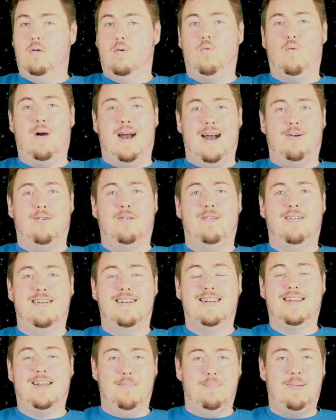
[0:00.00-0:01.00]
Wow,
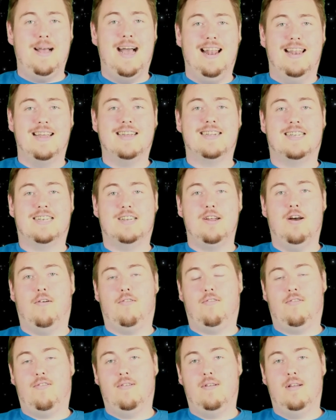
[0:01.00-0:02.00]
compelling
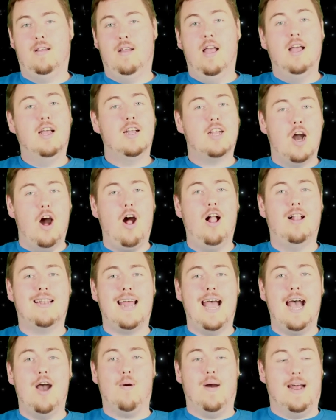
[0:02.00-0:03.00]
stuff. Call
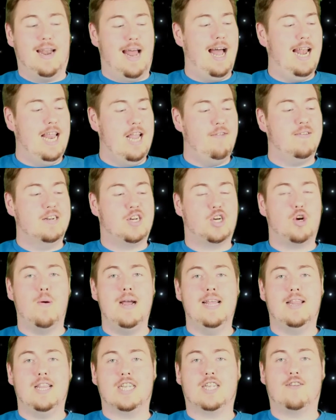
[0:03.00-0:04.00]
now and I'll even throw
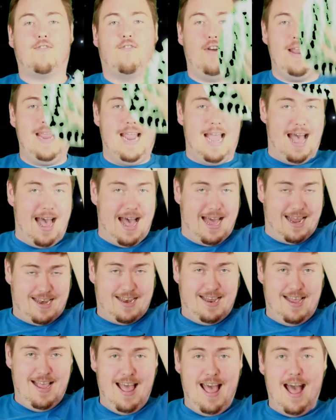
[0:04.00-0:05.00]
in this free hat
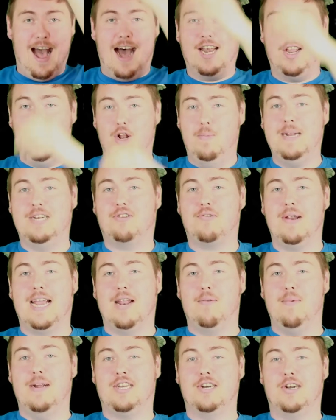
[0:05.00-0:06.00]
and you'll be
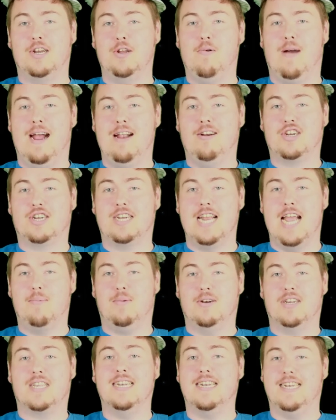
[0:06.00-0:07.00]
drinking with your new Irish
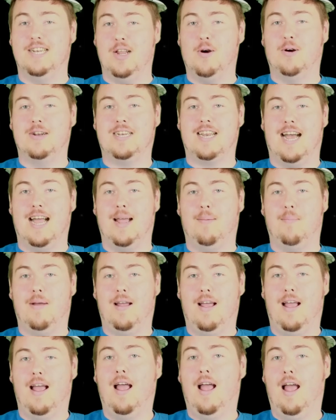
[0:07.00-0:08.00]
neighbours in no time.
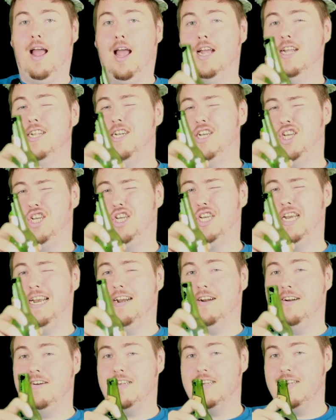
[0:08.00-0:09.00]

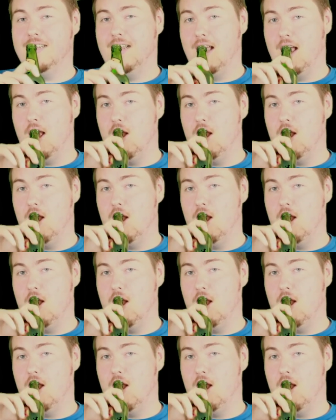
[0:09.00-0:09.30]
Cheers.